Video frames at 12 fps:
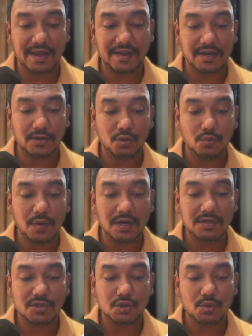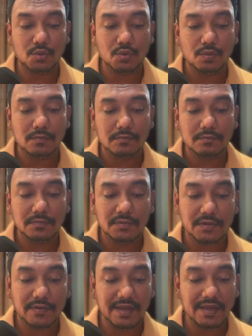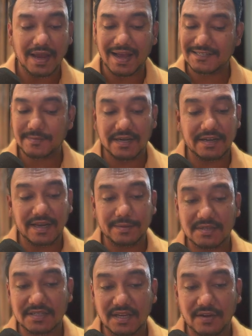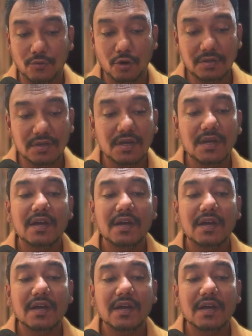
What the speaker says: I can do 1, 2, 3, as many times as I want.